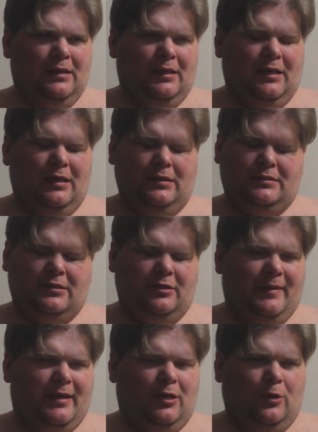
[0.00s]
It's going
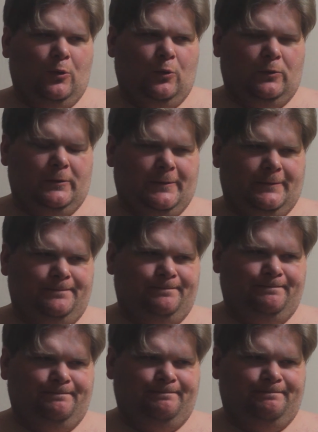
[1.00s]
to be cold.
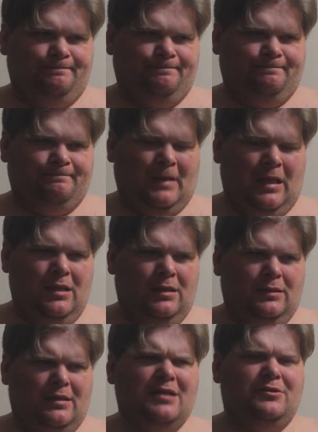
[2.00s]

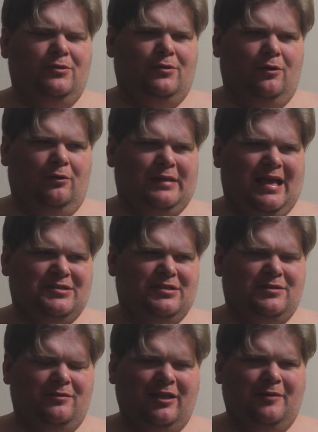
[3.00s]
Not too cold, actually.
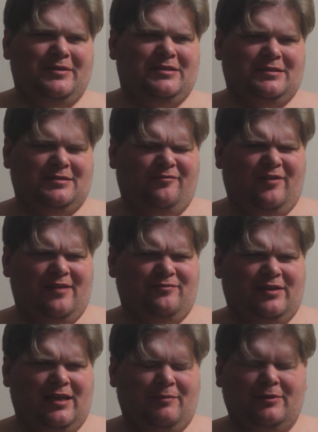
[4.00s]
It's only going to be 65
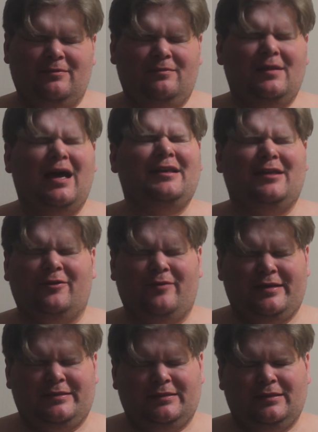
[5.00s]
today, but I
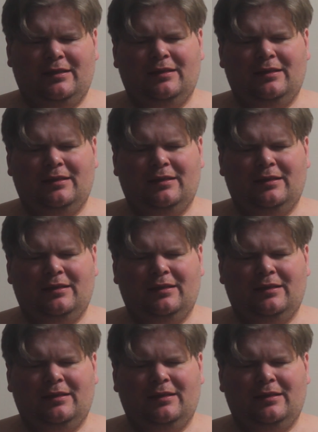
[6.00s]
digress.